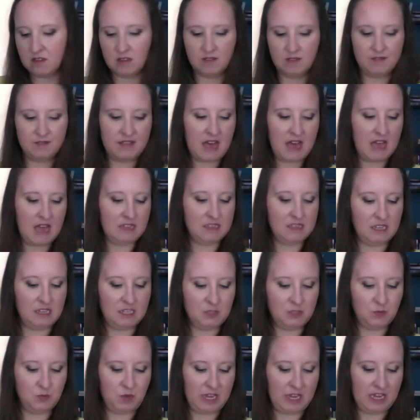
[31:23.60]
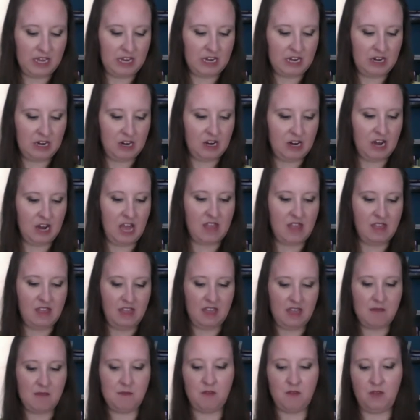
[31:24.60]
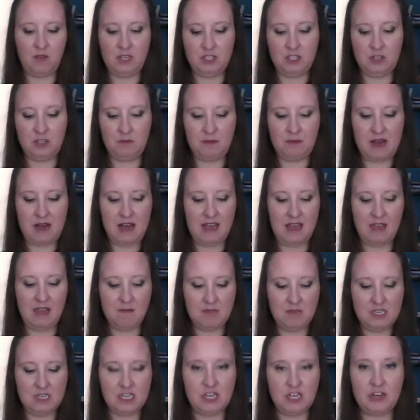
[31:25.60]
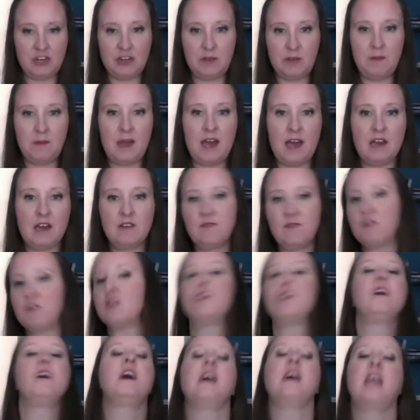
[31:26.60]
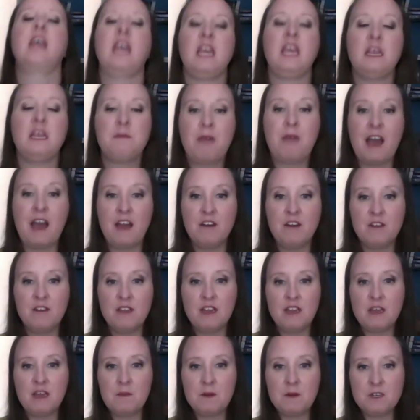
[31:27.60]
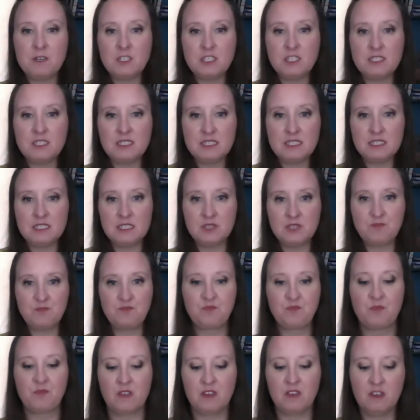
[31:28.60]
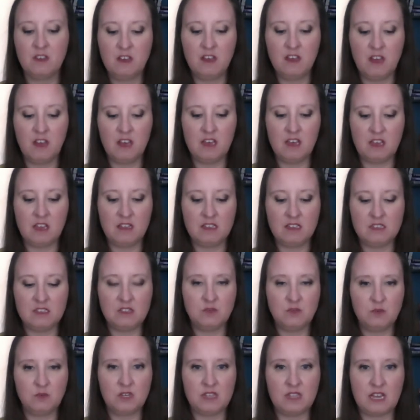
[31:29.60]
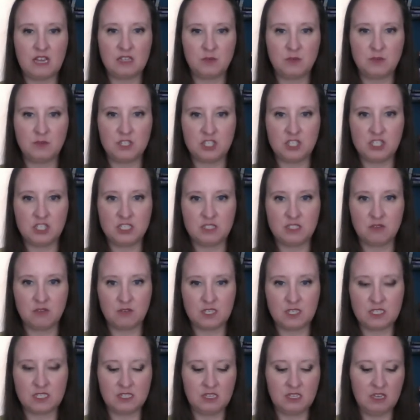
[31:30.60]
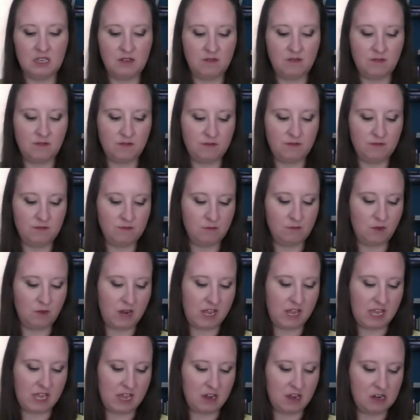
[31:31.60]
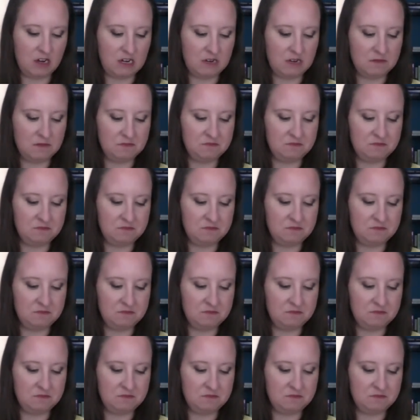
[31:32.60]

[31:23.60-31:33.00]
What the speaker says: that is where I think I'm going to buy a material pack for a Haid pattern that I purchased. And that's where she's going to live when I get her.